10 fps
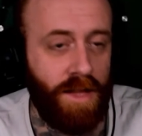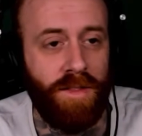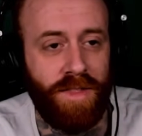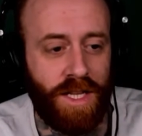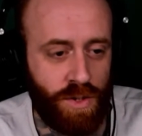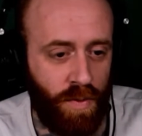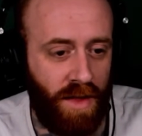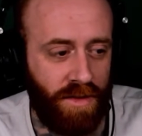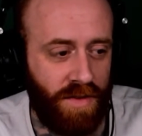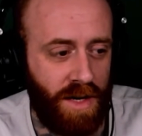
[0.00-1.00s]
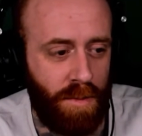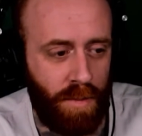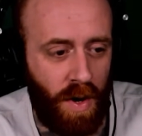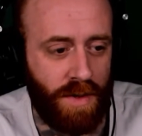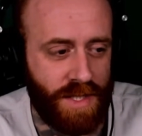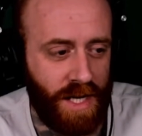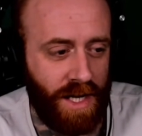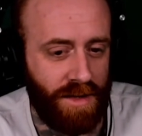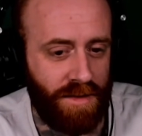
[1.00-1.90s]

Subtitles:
That's relevant. Paul's it.